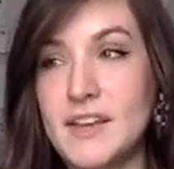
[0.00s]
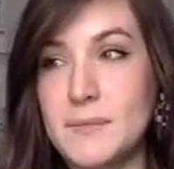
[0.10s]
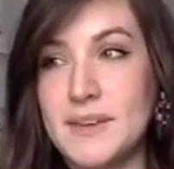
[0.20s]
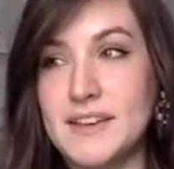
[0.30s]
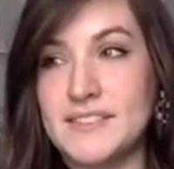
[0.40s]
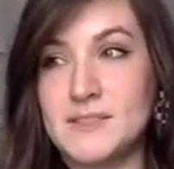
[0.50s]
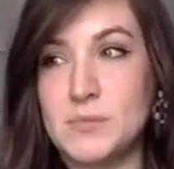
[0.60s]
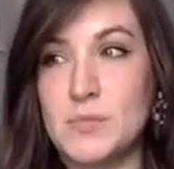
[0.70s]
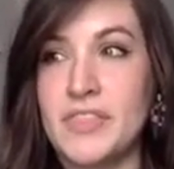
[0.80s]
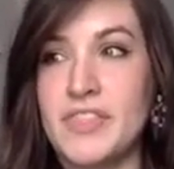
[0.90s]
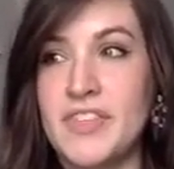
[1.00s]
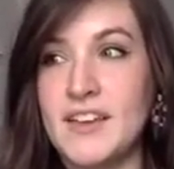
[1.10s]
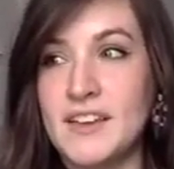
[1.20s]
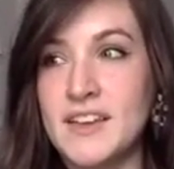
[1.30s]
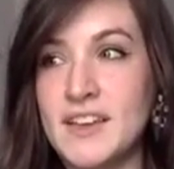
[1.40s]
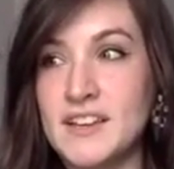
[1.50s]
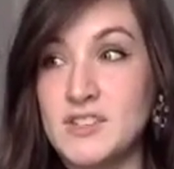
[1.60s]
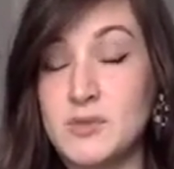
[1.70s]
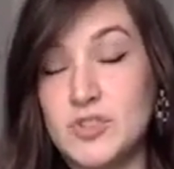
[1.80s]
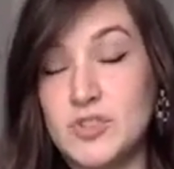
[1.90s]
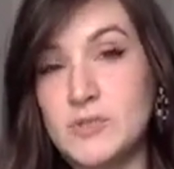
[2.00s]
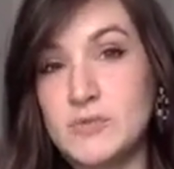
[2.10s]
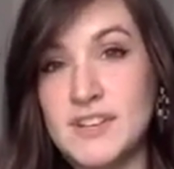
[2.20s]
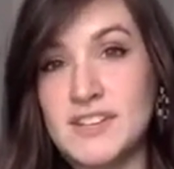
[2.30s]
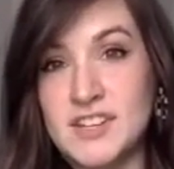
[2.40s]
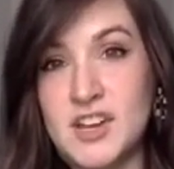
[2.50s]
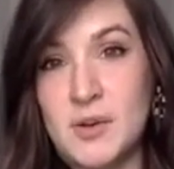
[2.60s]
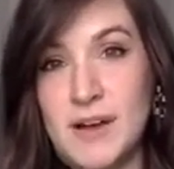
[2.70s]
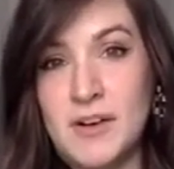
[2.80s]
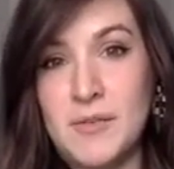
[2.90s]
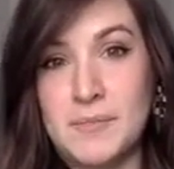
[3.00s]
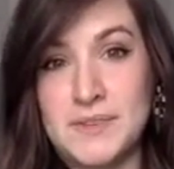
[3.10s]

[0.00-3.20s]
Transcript: because it's one thing to choose not to go out,